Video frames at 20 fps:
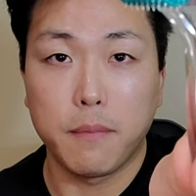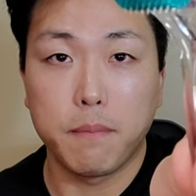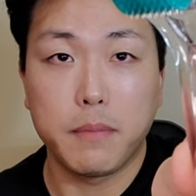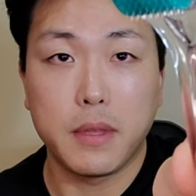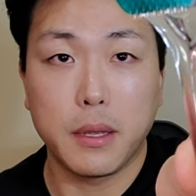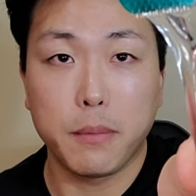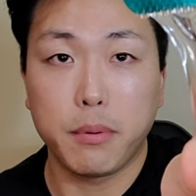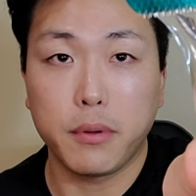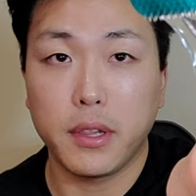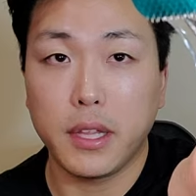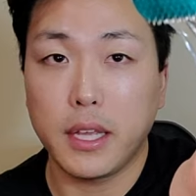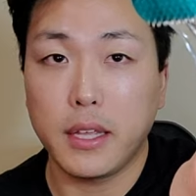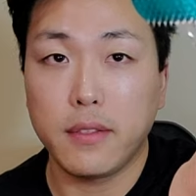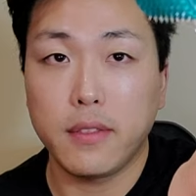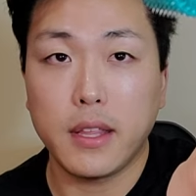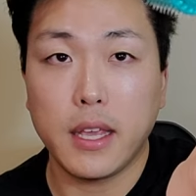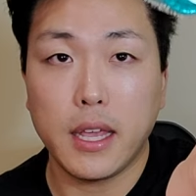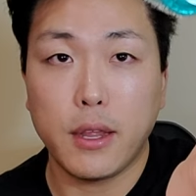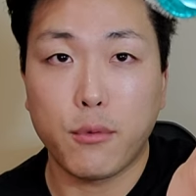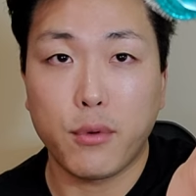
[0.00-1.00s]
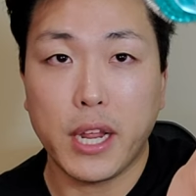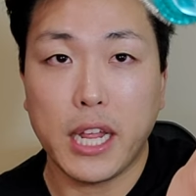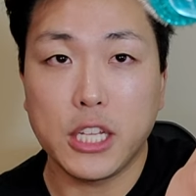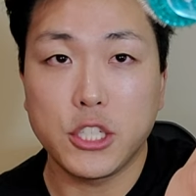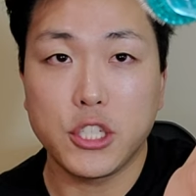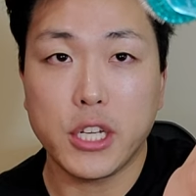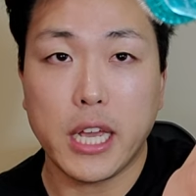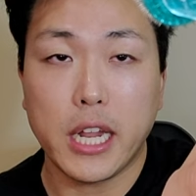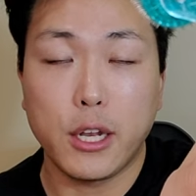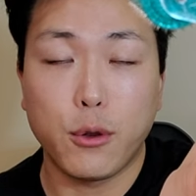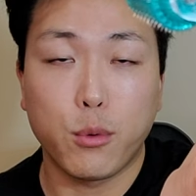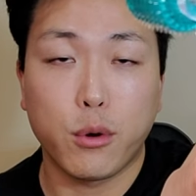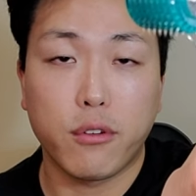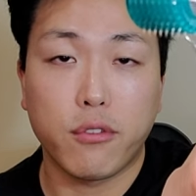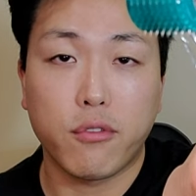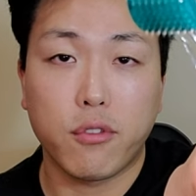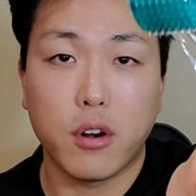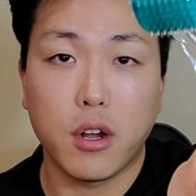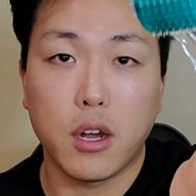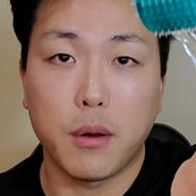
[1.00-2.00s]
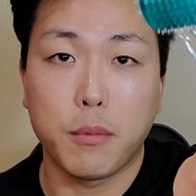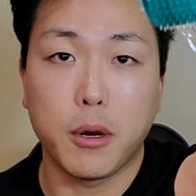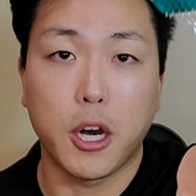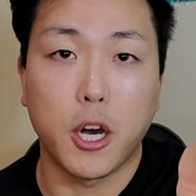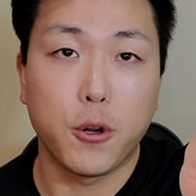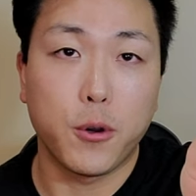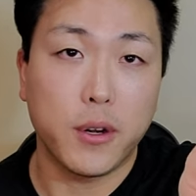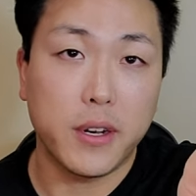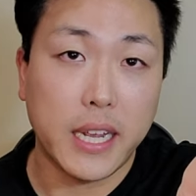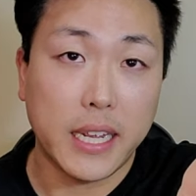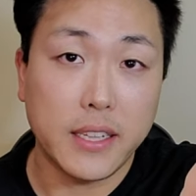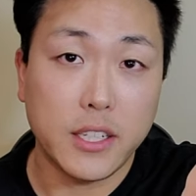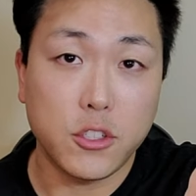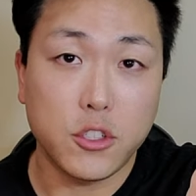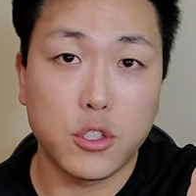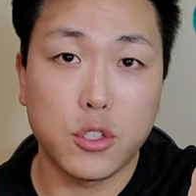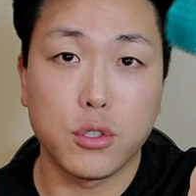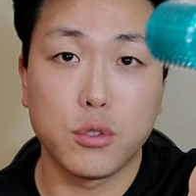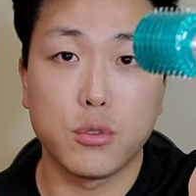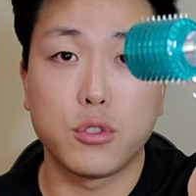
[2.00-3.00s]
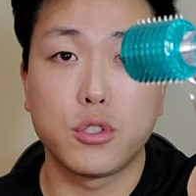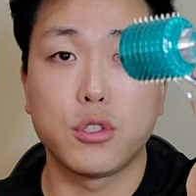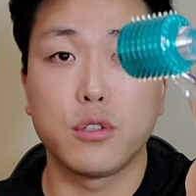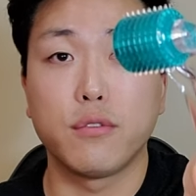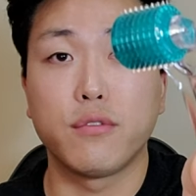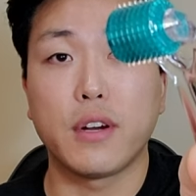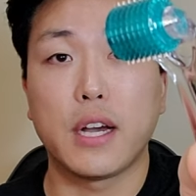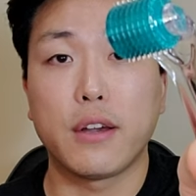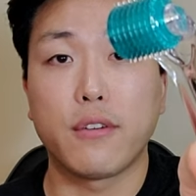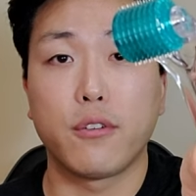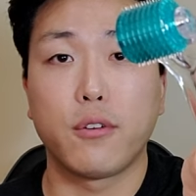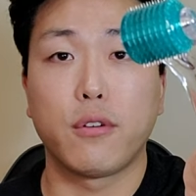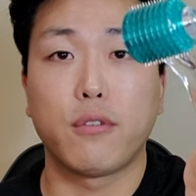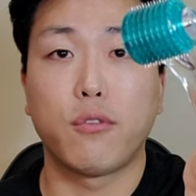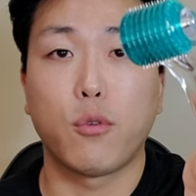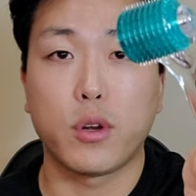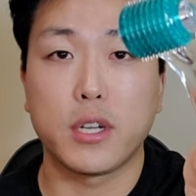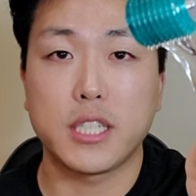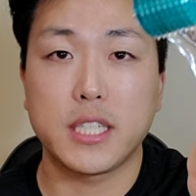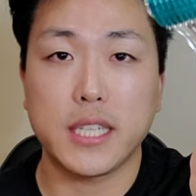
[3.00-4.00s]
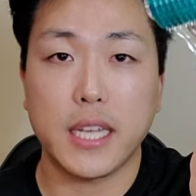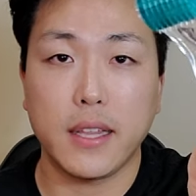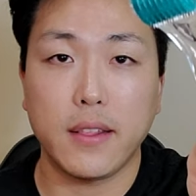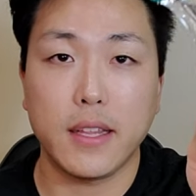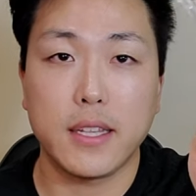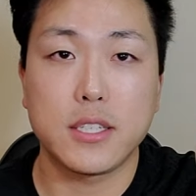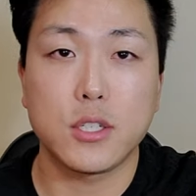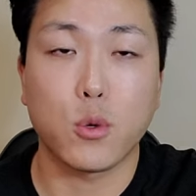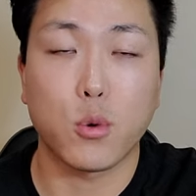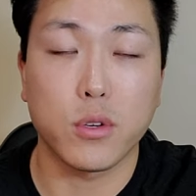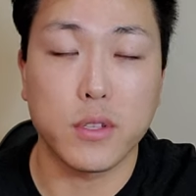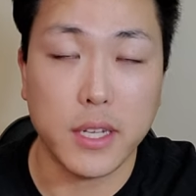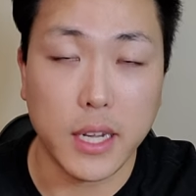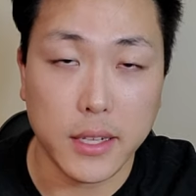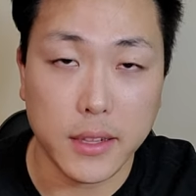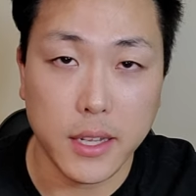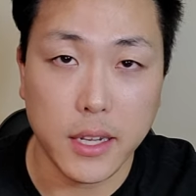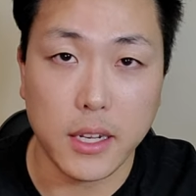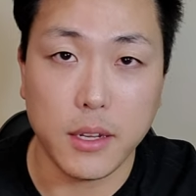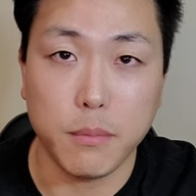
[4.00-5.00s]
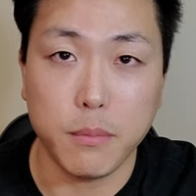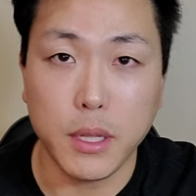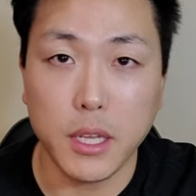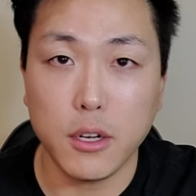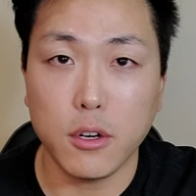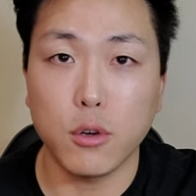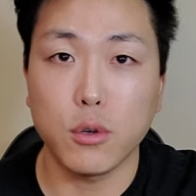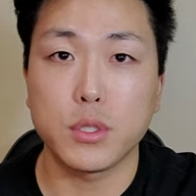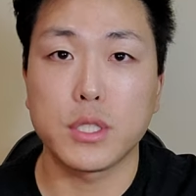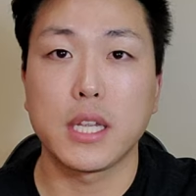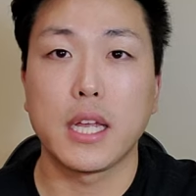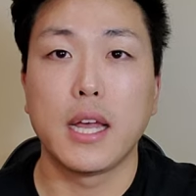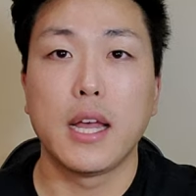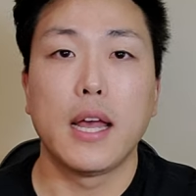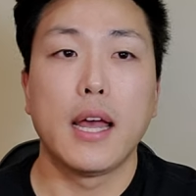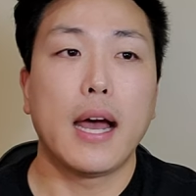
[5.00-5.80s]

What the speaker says: Typically, they range anywhere from 192 to 540 stainless or titanium needles.